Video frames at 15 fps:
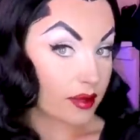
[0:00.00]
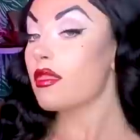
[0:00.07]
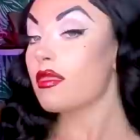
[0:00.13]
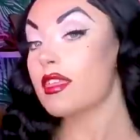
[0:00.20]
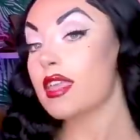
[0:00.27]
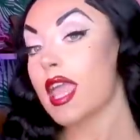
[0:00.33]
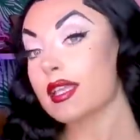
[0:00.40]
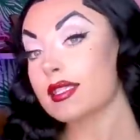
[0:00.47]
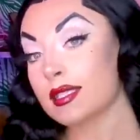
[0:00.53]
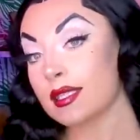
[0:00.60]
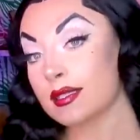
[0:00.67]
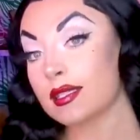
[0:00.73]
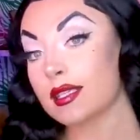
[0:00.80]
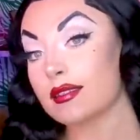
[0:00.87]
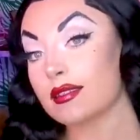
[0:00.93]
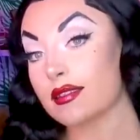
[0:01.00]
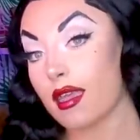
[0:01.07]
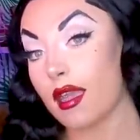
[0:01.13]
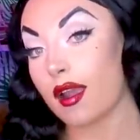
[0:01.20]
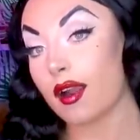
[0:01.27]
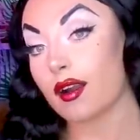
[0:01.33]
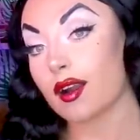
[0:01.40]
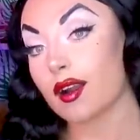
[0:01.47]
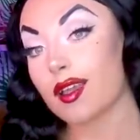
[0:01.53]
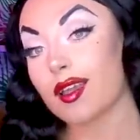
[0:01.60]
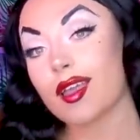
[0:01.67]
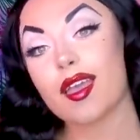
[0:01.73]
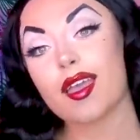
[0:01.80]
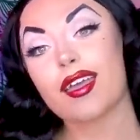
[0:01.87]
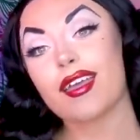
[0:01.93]
The essence is there,
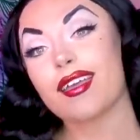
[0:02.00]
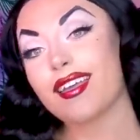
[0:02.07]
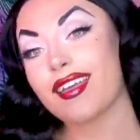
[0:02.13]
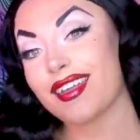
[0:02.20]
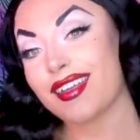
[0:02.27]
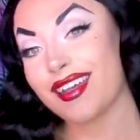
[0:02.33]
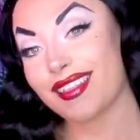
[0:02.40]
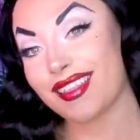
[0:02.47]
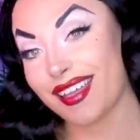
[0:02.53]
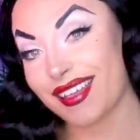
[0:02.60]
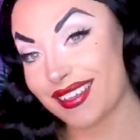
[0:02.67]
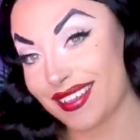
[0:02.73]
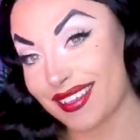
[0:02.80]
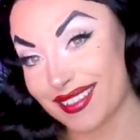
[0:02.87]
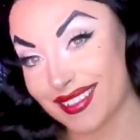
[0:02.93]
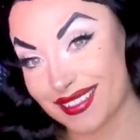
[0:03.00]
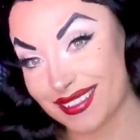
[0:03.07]
and I like it.